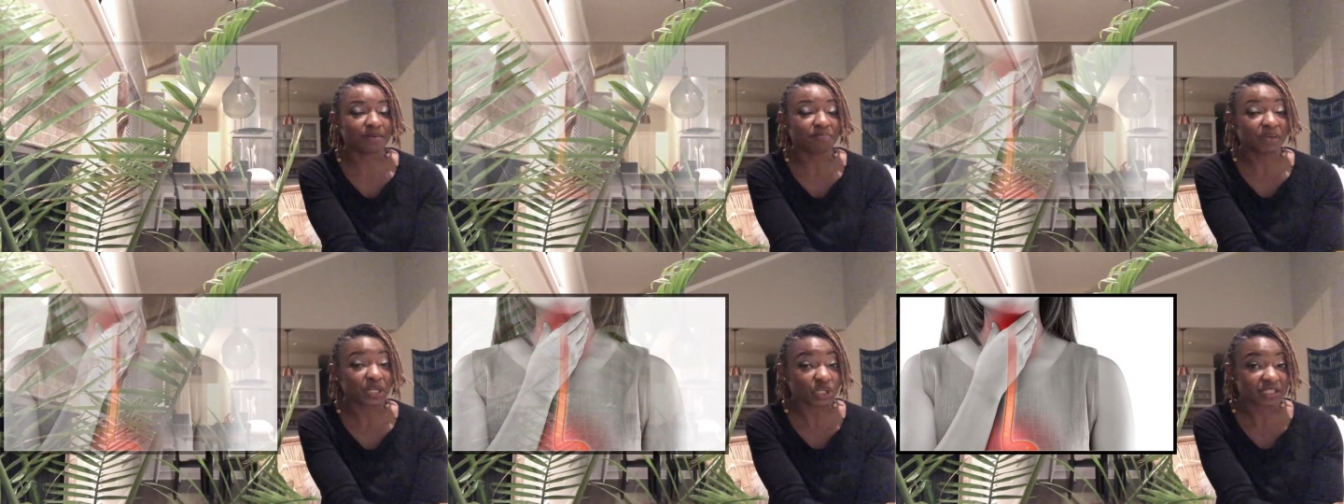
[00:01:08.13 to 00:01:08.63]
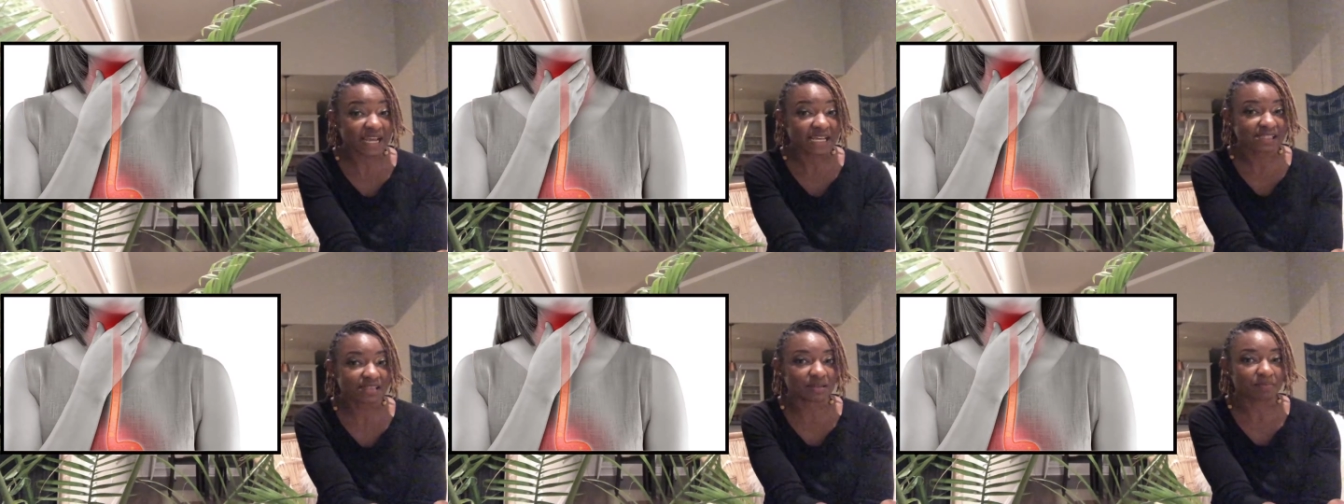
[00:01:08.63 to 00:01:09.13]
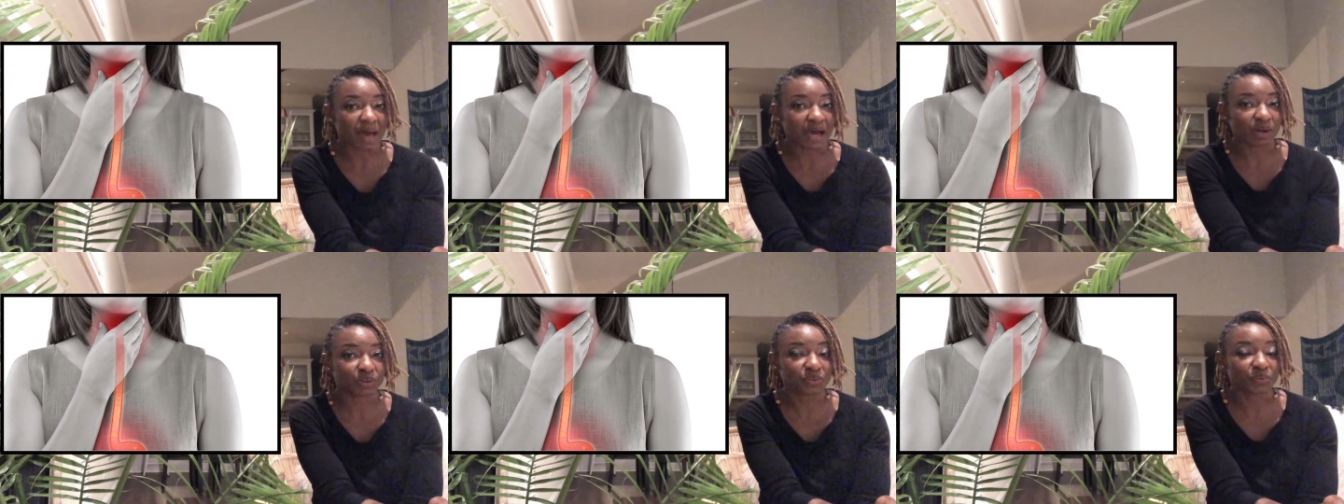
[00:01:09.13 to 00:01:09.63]
bitter taste in the
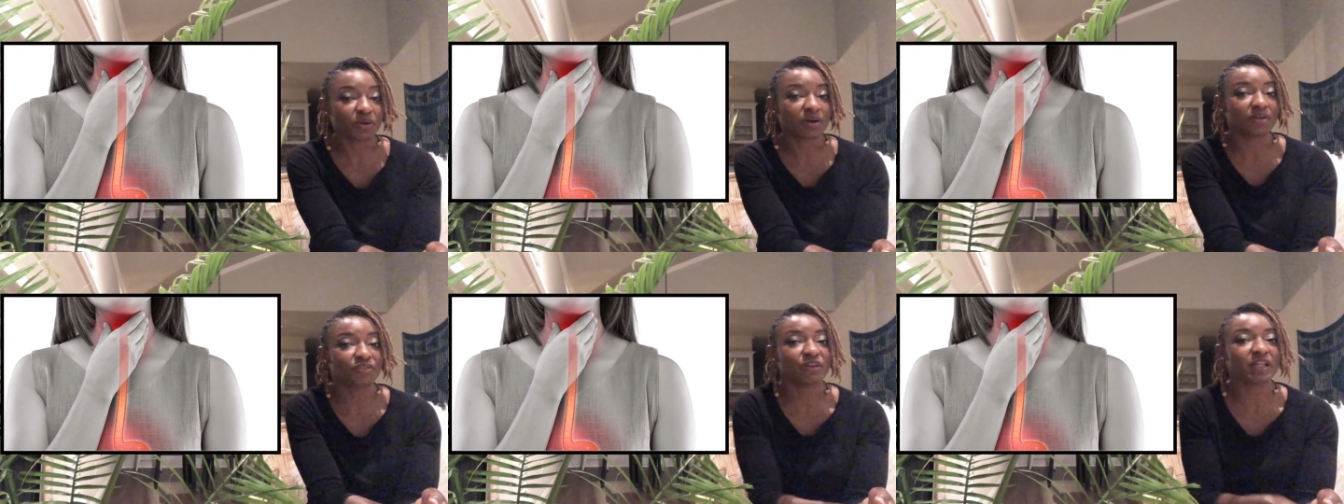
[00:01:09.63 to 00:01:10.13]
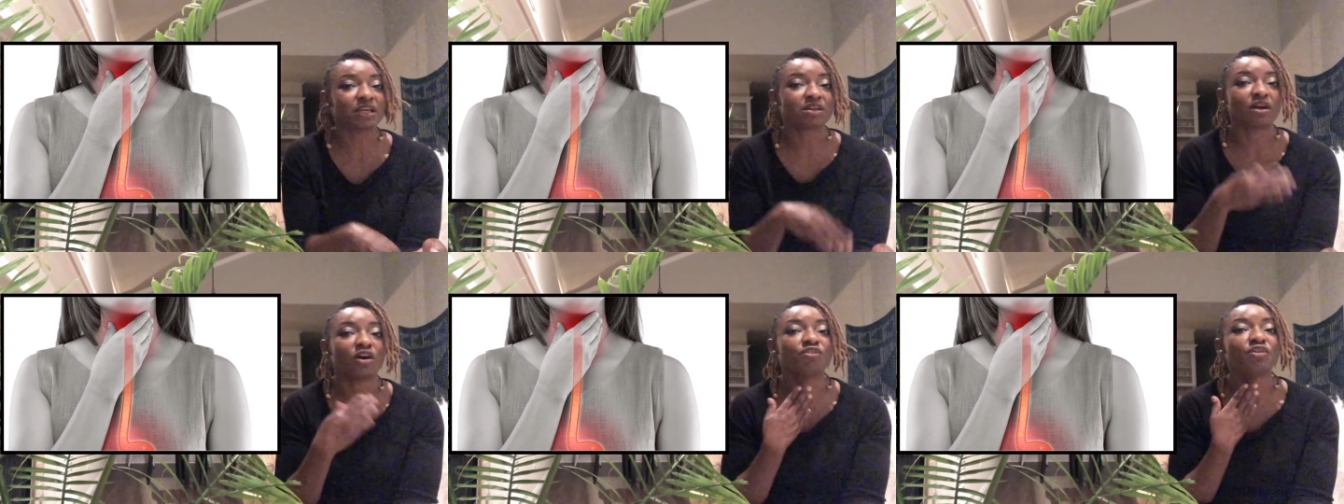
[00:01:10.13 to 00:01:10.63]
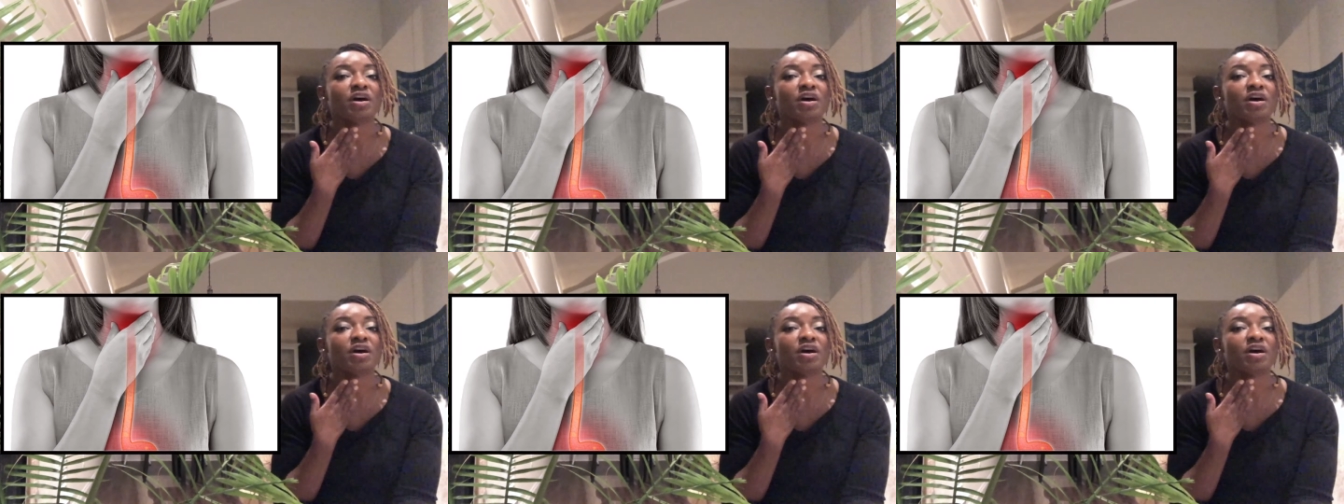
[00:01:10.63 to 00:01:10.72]
mouth or a feeling of